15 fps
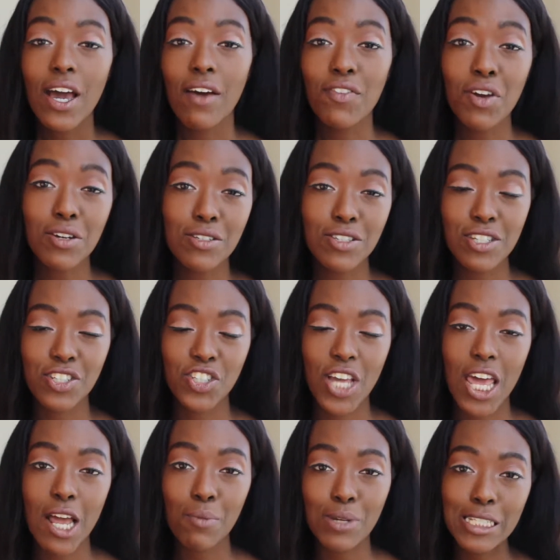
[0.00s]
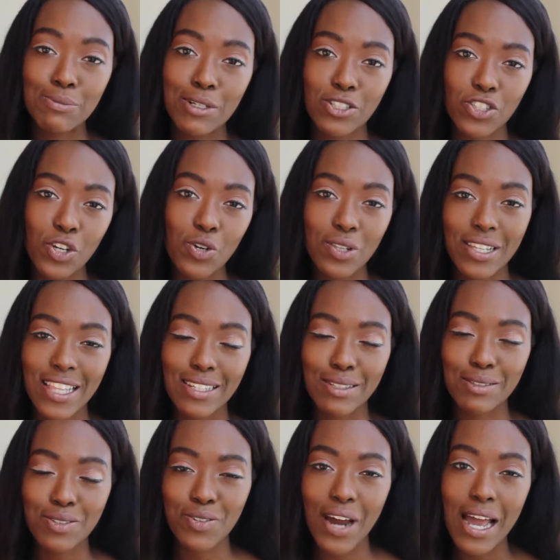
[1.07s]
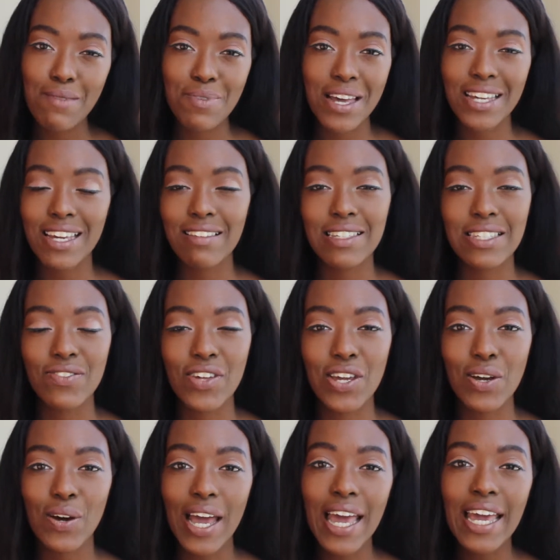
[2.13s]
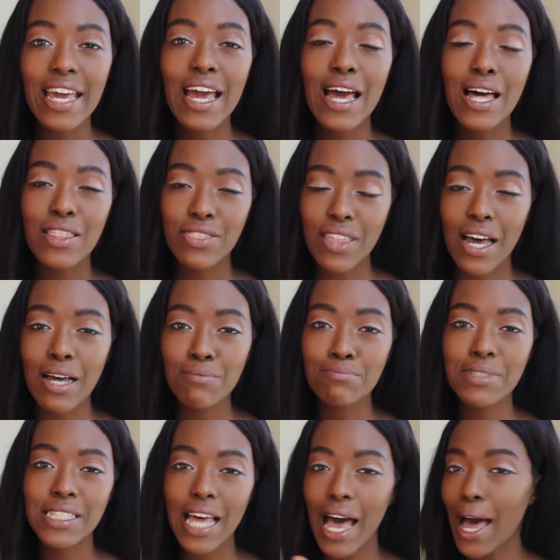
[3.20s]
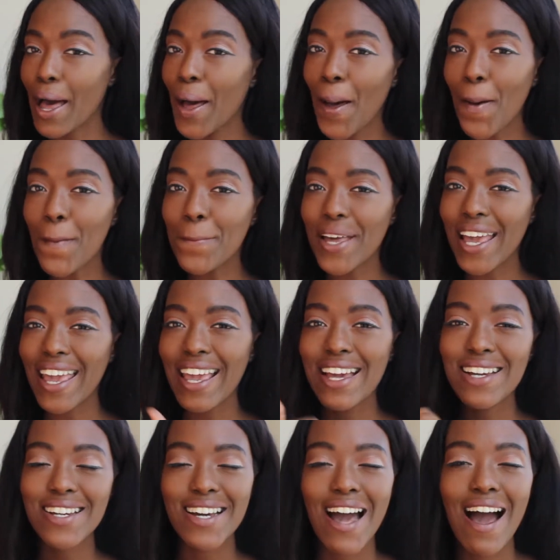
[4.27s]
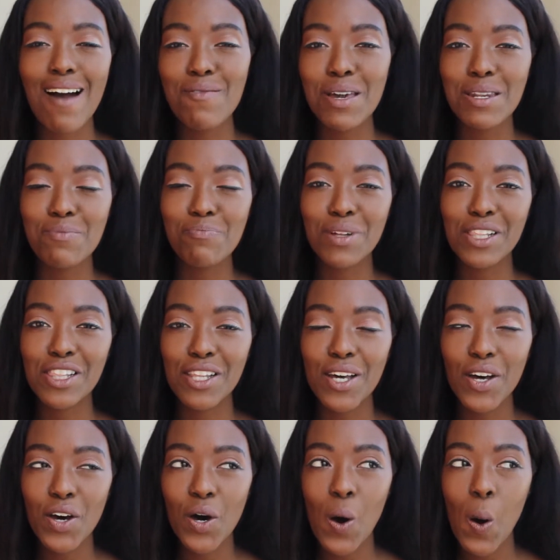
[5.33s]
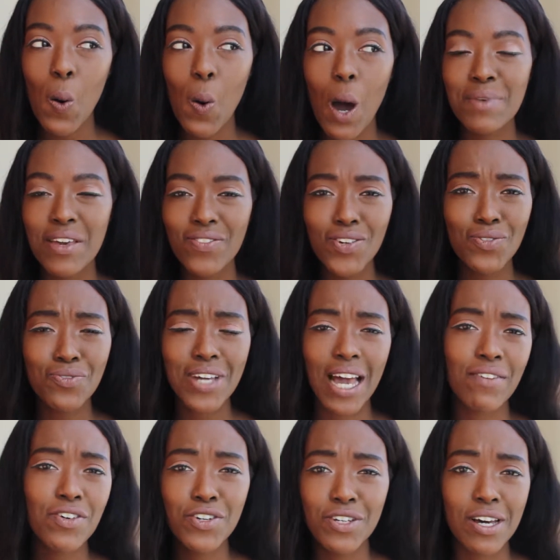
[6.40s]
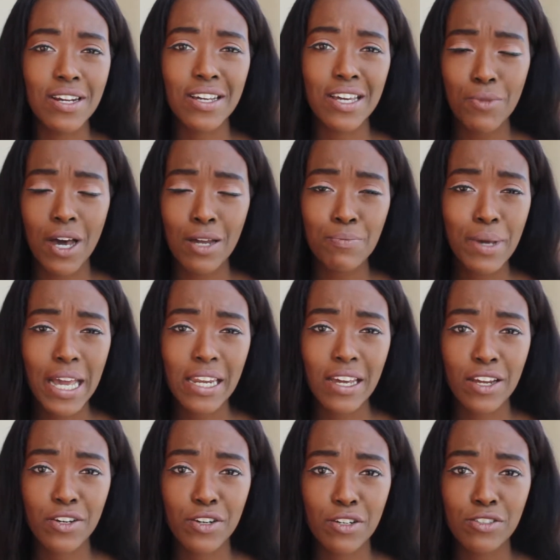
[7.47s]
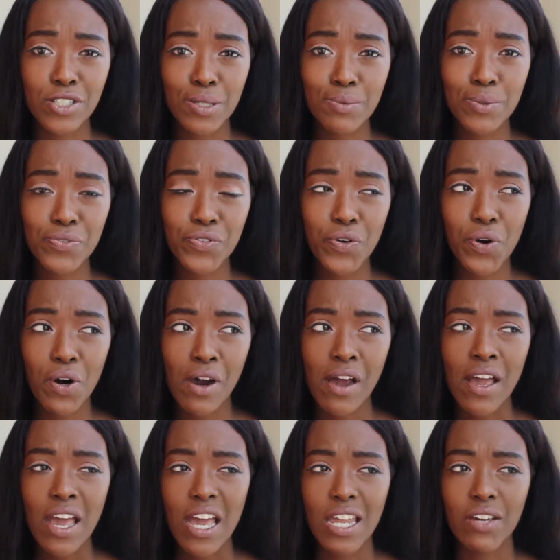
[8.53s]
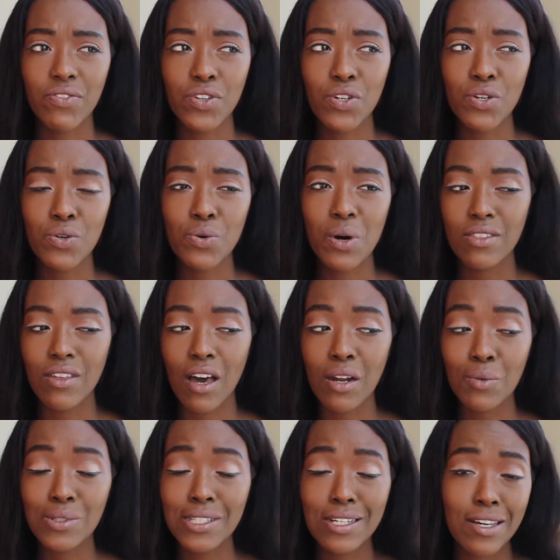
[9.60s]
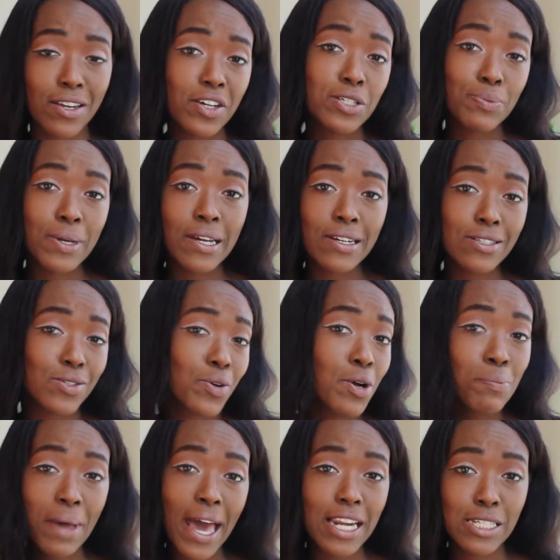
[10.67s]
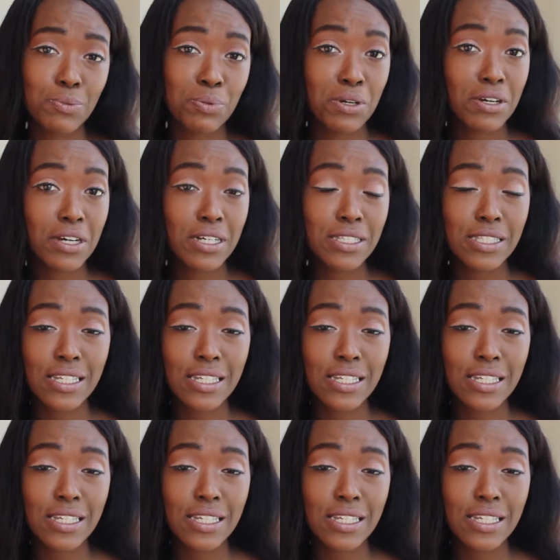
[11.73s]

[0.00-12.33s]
If you're new to this channel, please make sure you click that subscribe button, give this video a thumbs up, and comment below if you've ever done an unpaid internship before and if you thought it was a good experience or a bad experience.